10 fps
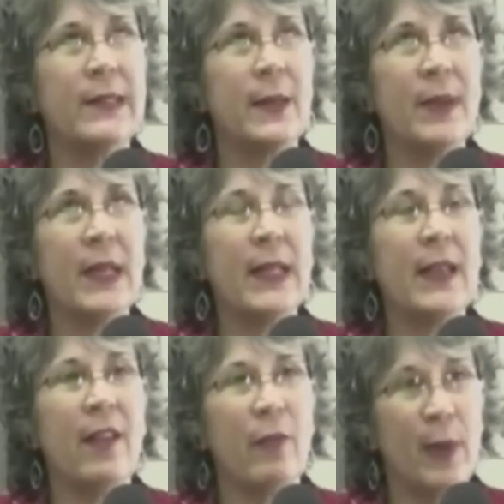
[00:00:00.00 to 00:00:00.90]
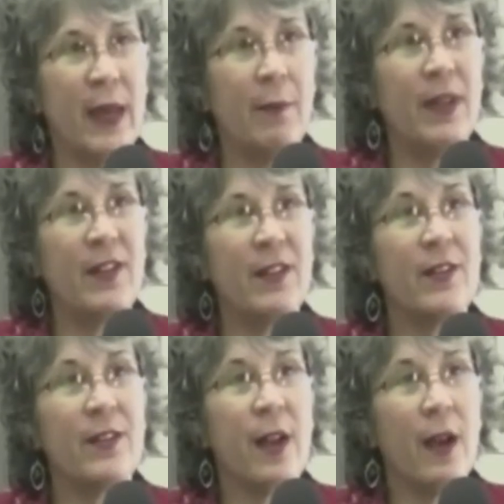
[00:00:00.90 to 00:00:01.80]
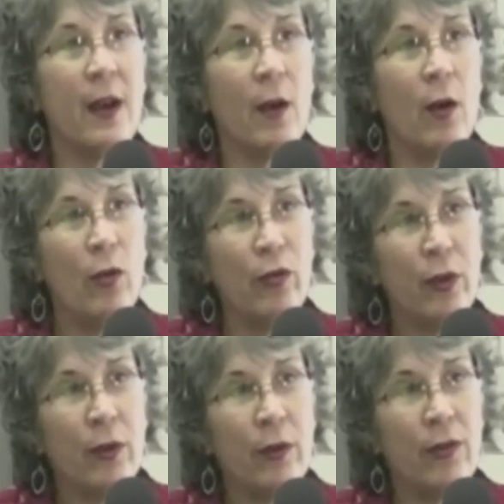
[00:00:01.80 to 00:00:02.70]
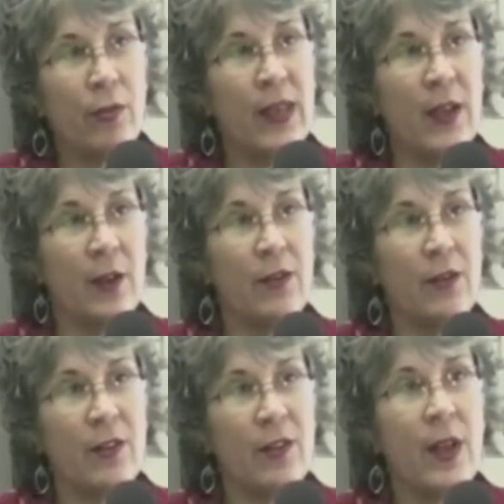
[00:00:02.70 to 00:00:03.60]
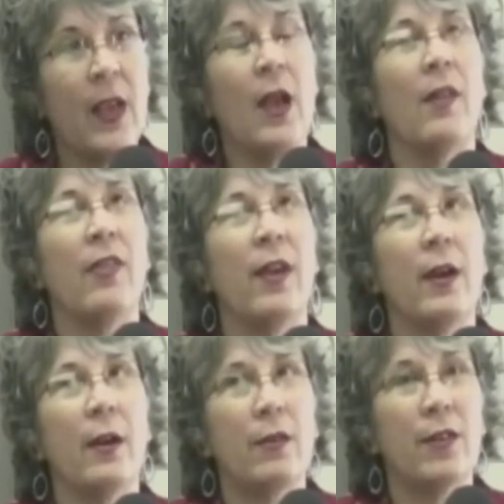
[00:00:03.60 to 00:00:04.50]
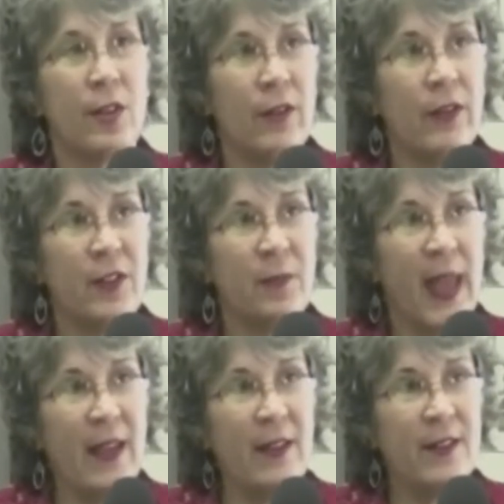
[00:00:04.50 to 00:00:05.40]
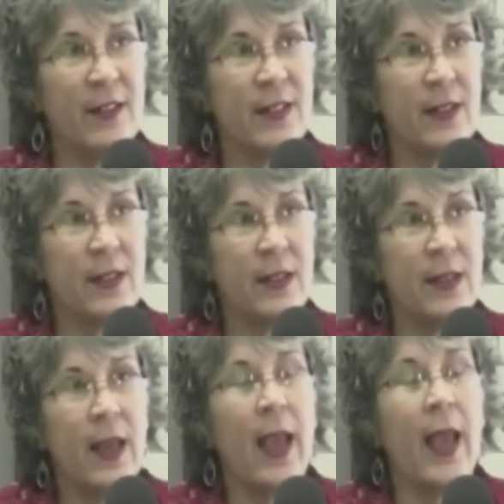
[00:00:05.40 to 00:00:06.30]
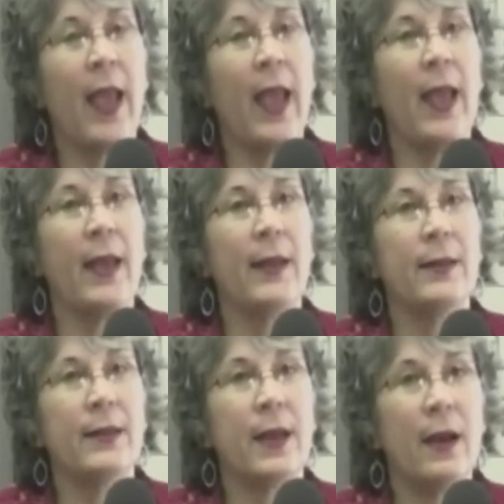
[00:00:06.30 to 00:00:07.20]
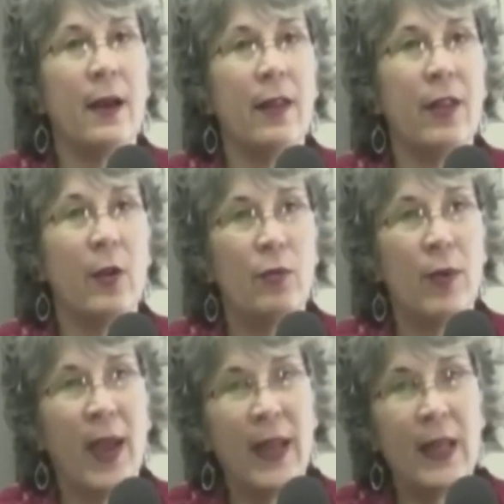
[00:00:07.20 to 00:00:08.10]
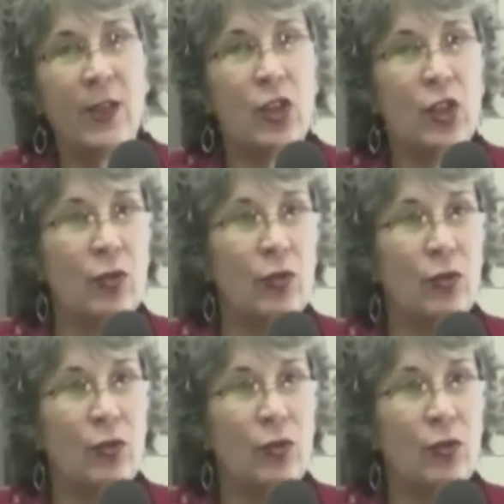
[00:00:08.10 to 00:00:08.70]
typically, they've been in business over 3 years. They are service-based, and they're ready to